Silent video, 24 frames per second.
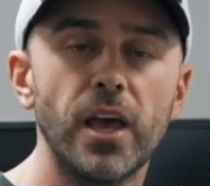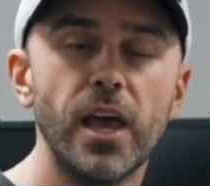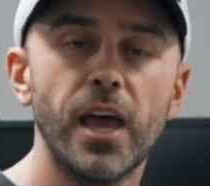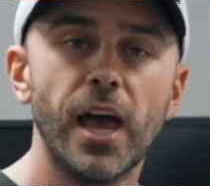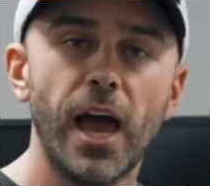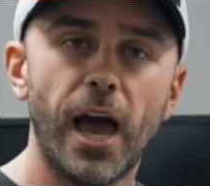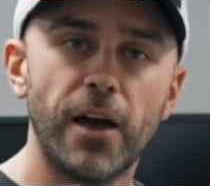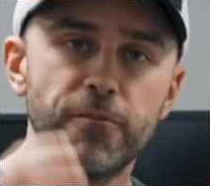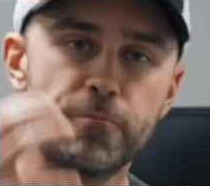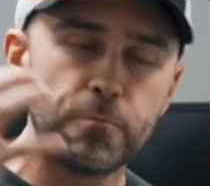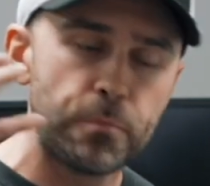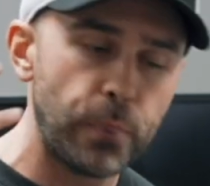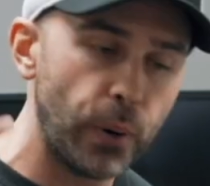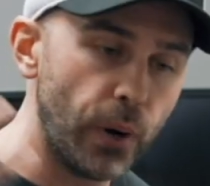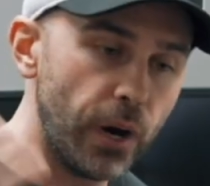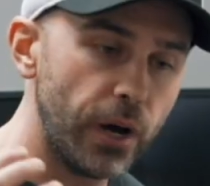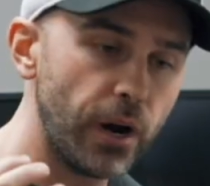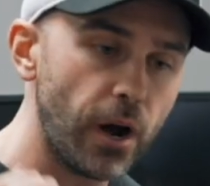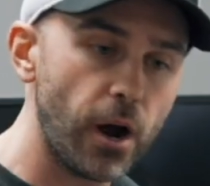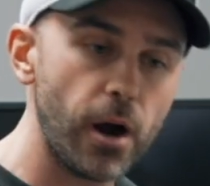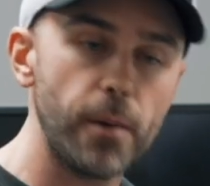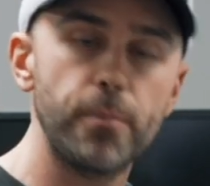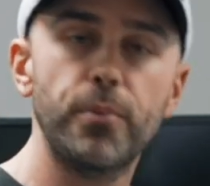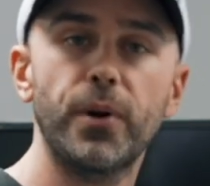have put
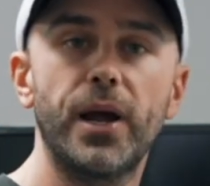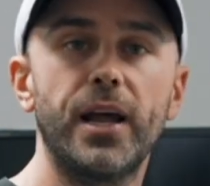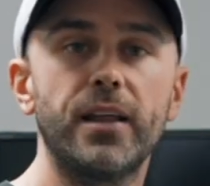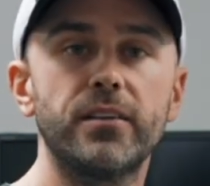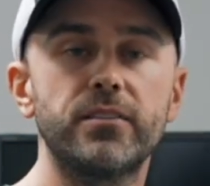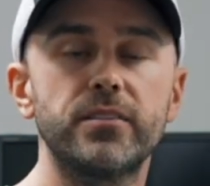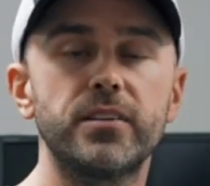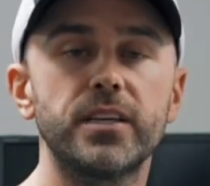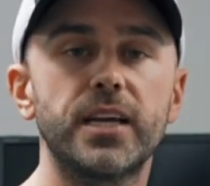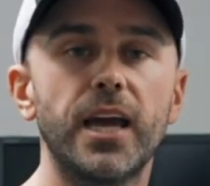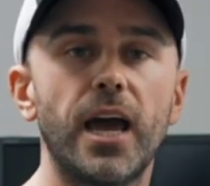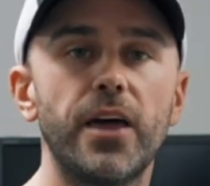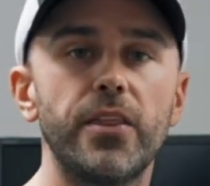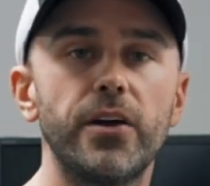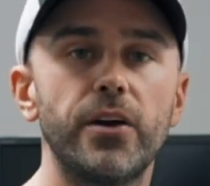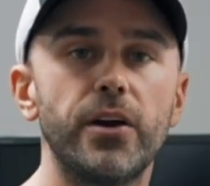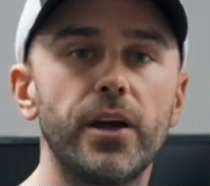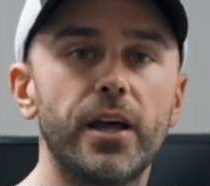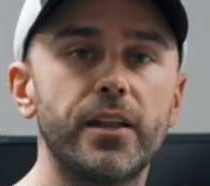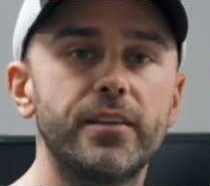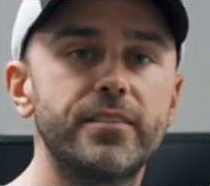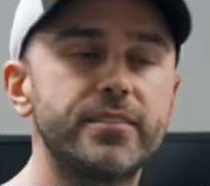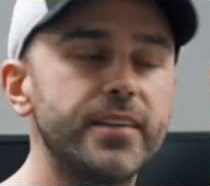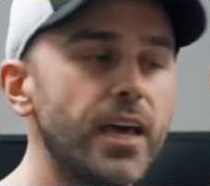our brains together
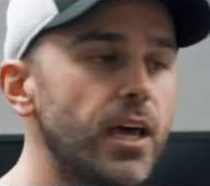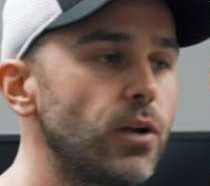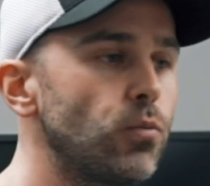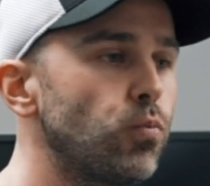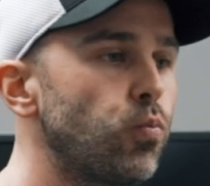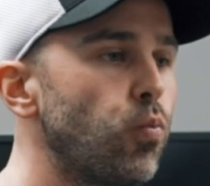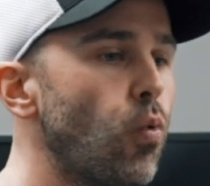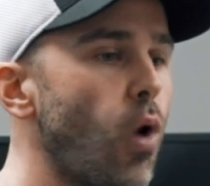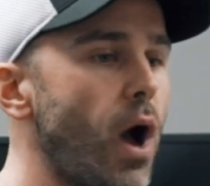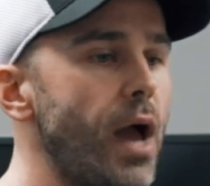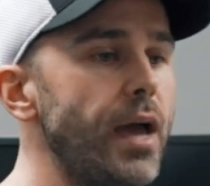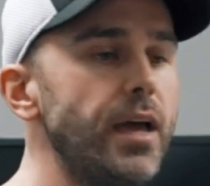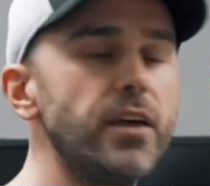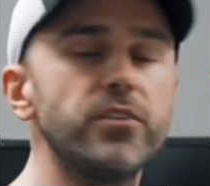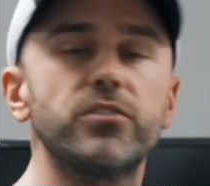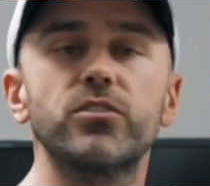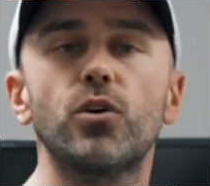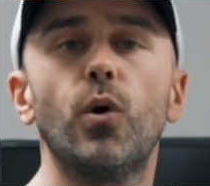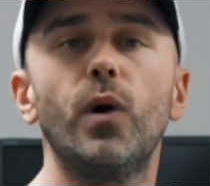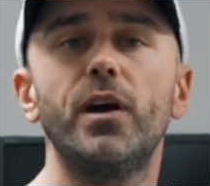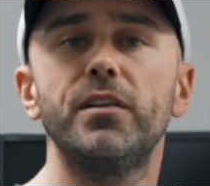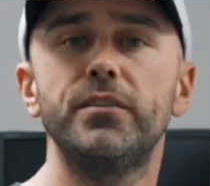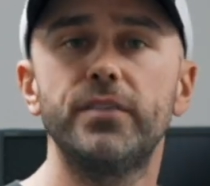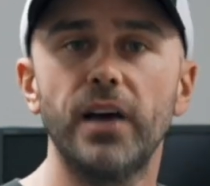and said, what is
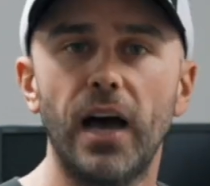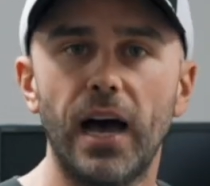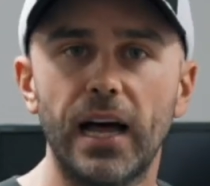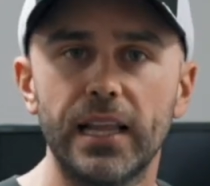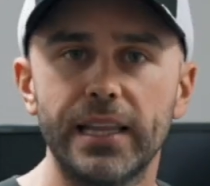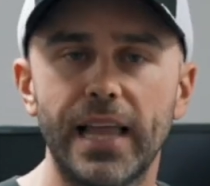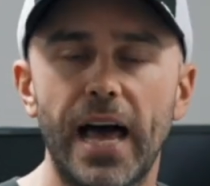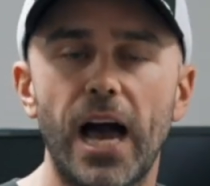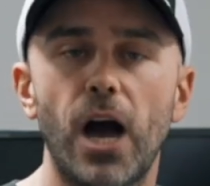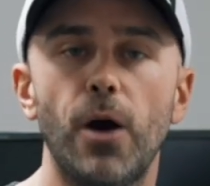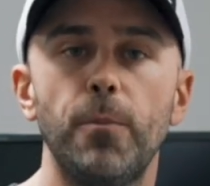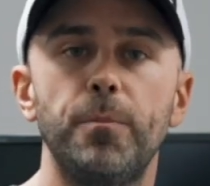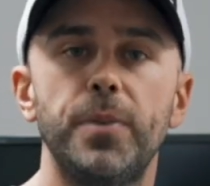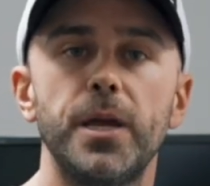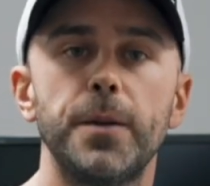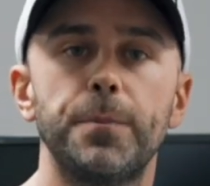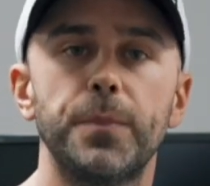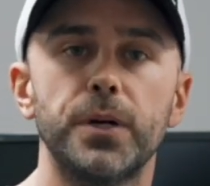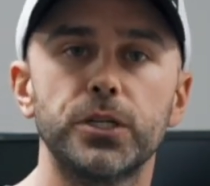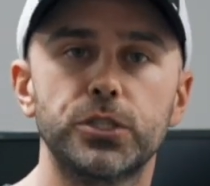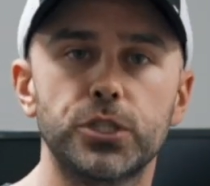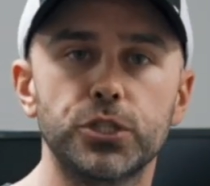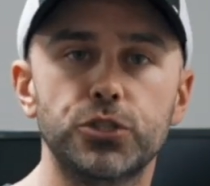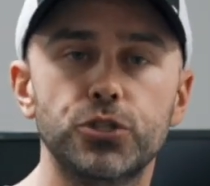going to allow
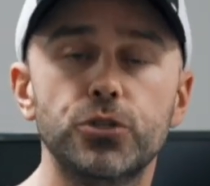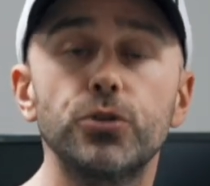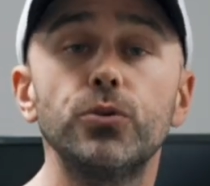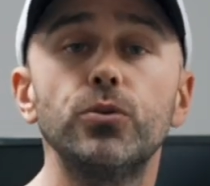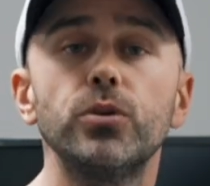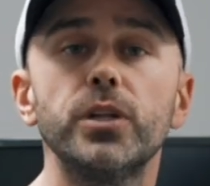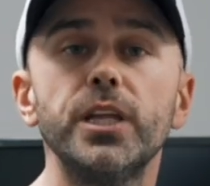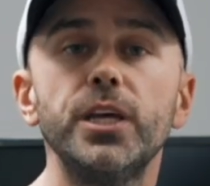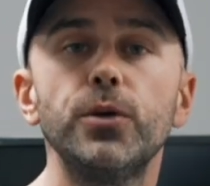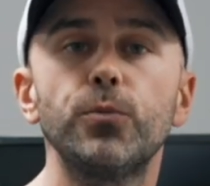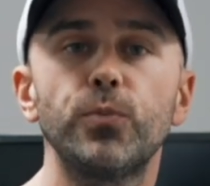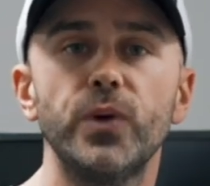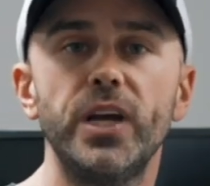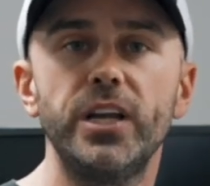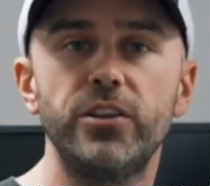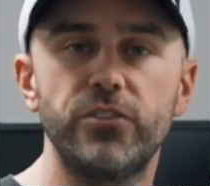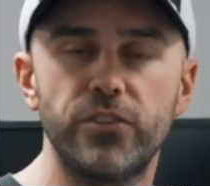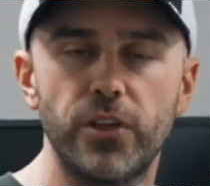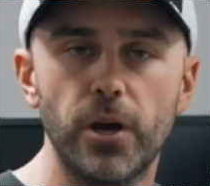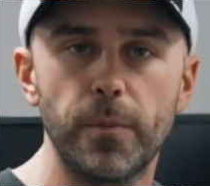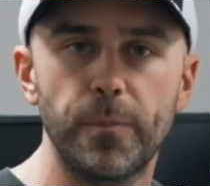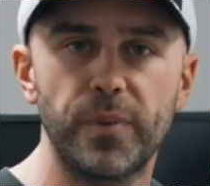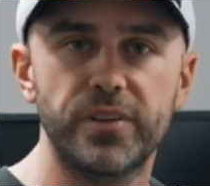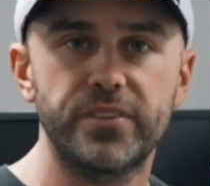people to truly reach
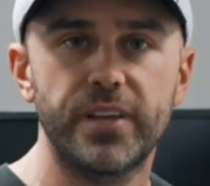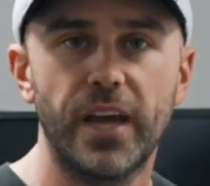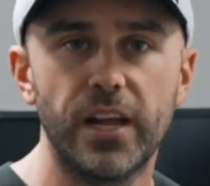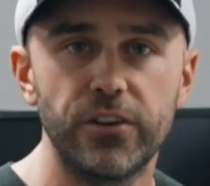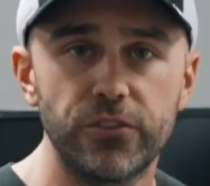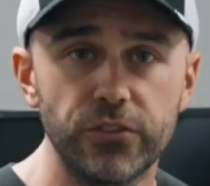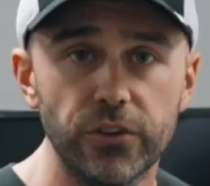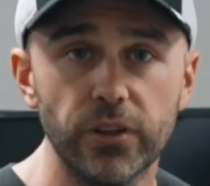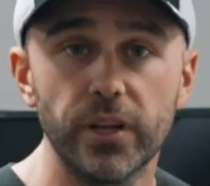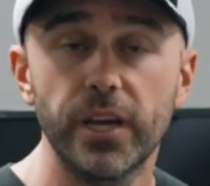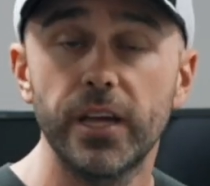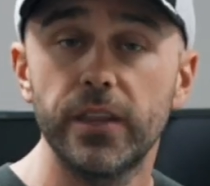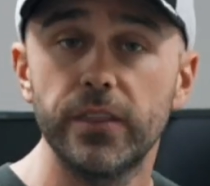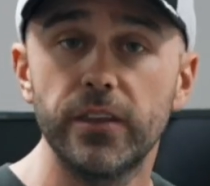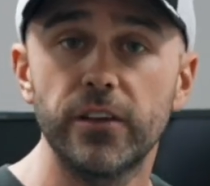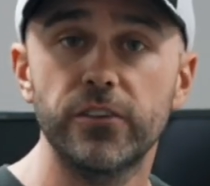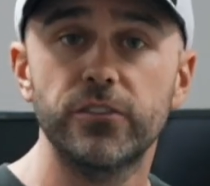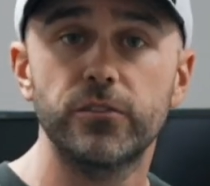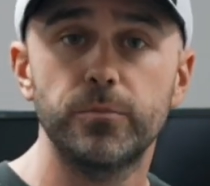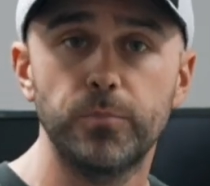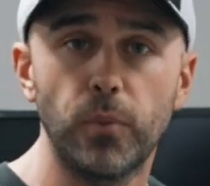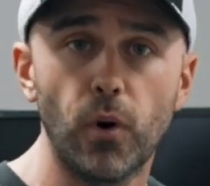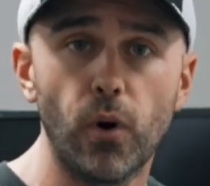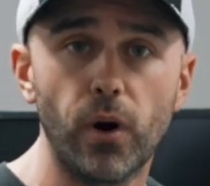their potential in this
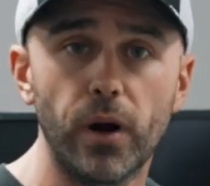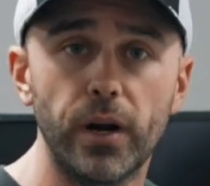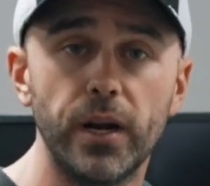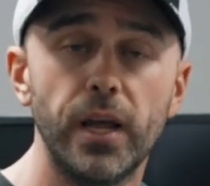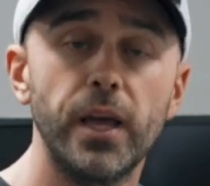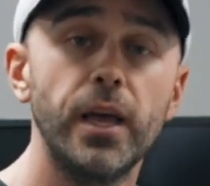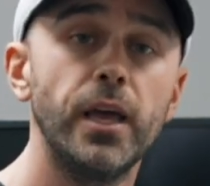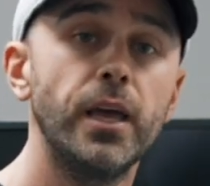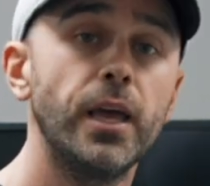sport?